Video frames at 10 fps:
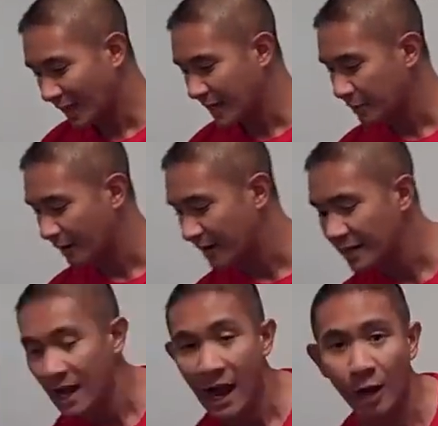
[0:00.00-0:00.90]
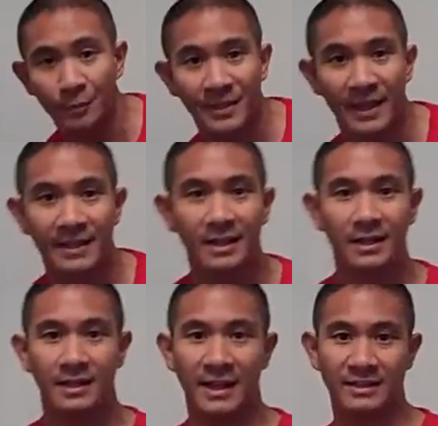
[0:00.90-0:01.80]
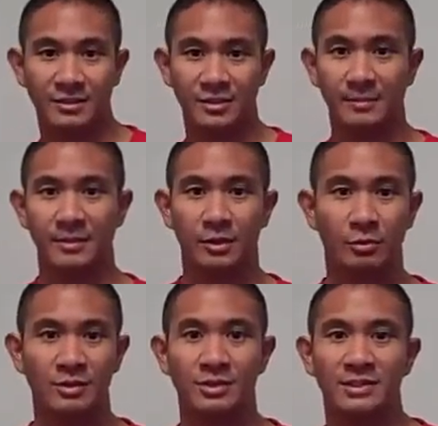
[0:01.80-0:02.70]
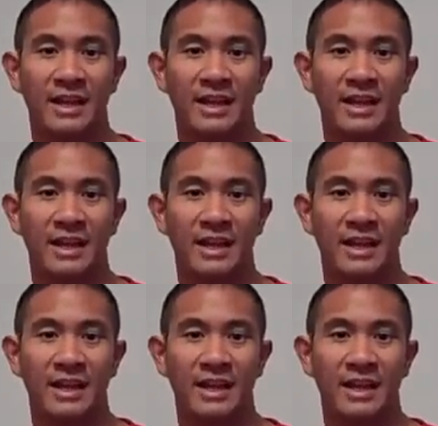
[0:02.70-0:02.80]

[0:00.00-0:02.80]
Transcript: Anyway, I hope that uh, answers some of your questions.